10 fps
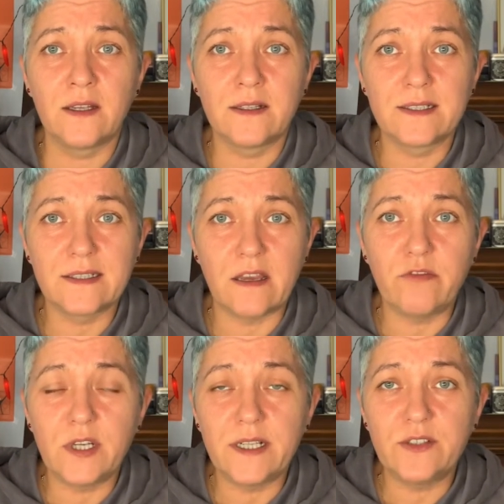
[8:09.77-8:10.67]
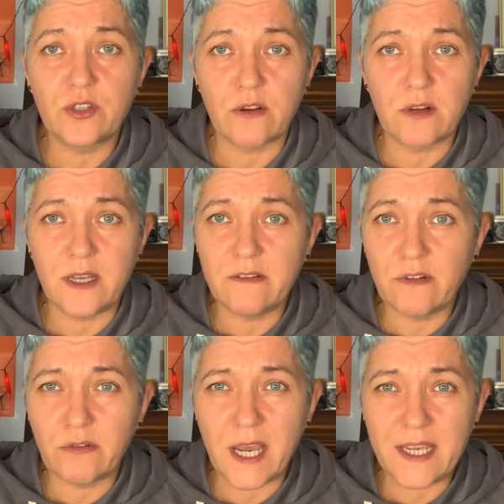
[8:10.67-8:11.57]
several chocolate
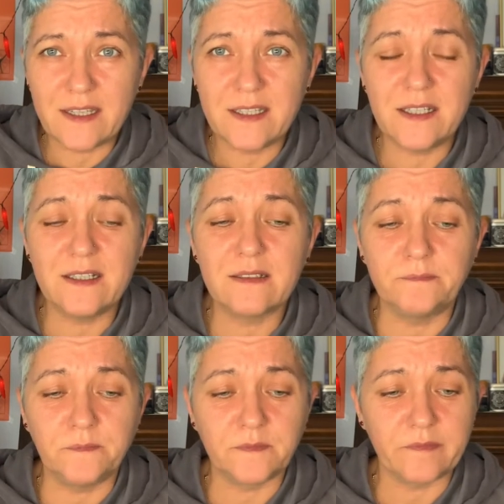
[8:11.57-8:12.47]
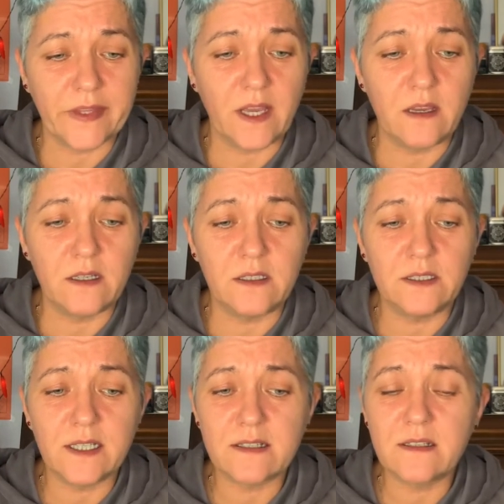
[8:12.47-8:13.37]
varieties uh, it
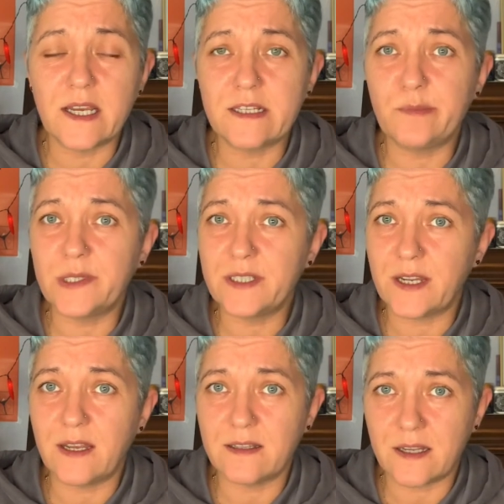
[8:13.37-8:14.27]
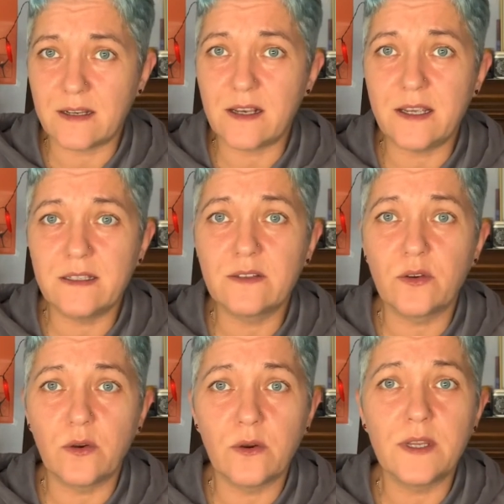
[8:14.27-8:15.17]
doesn't taste bitter, that's at least
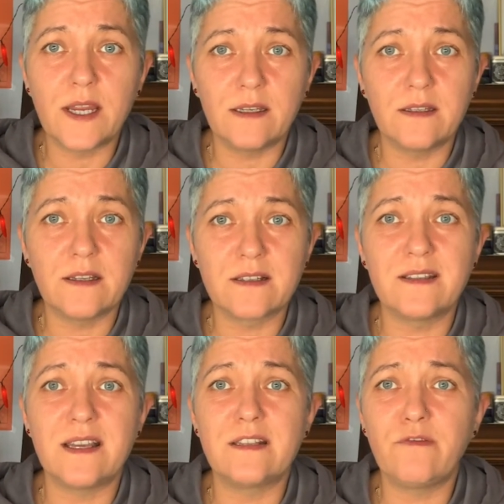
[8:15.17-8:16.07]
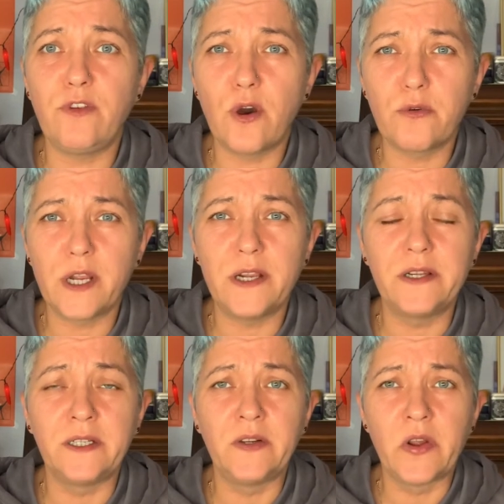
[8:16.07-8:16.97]
good, and it doesn't taste floral.
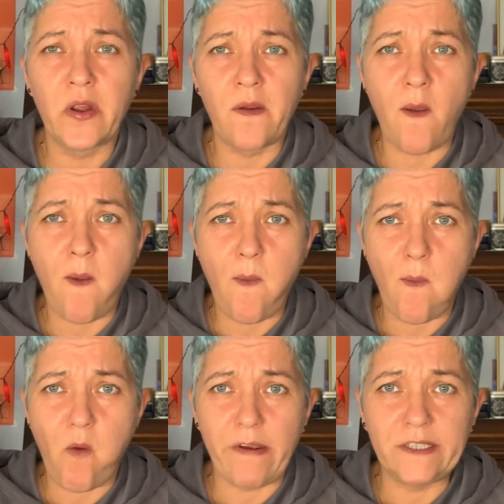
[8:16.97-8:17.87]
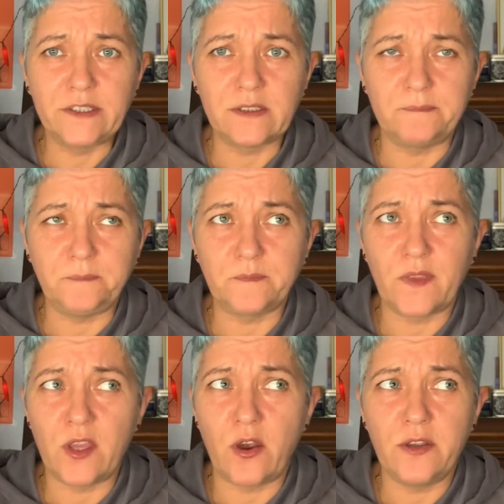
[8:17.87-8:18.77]
It's
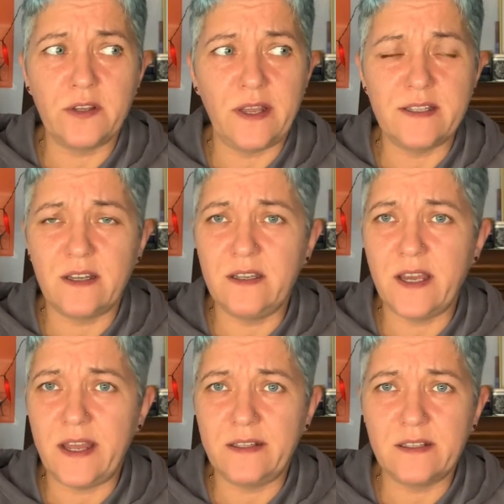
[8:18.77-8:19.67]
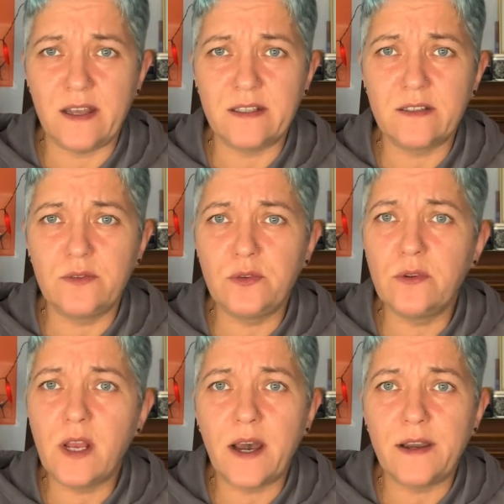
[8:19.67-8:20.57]
not as intense as the
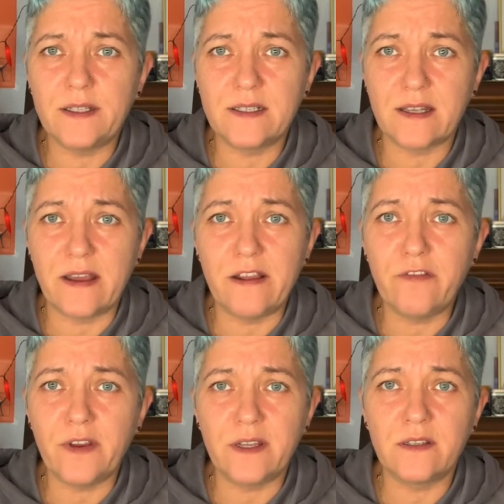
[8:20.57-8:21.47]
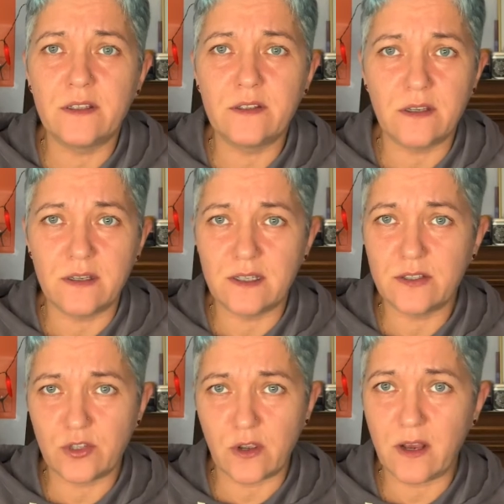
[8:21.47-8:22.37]
Douglah itself in, the, in this
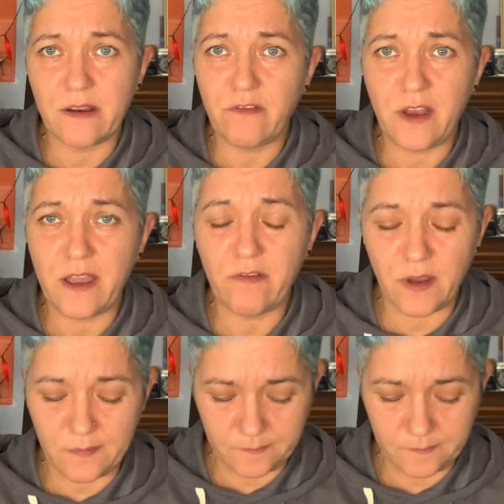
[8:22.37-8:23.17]
chocolate flavor.